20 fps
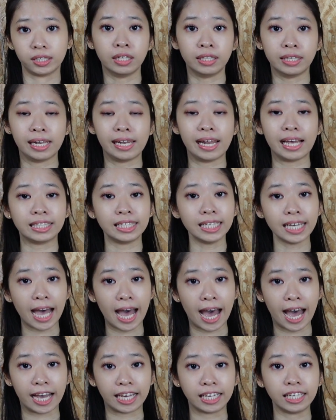The letter
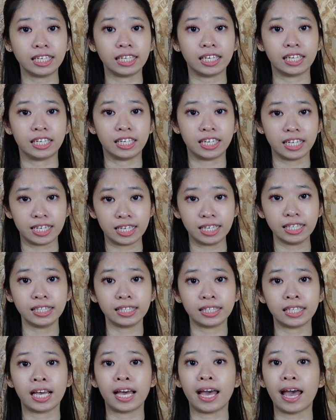I in
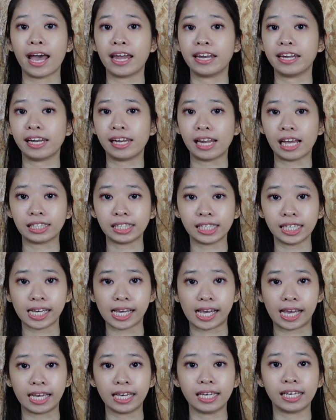this and the letter
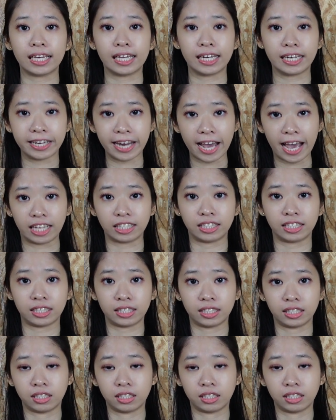A in that.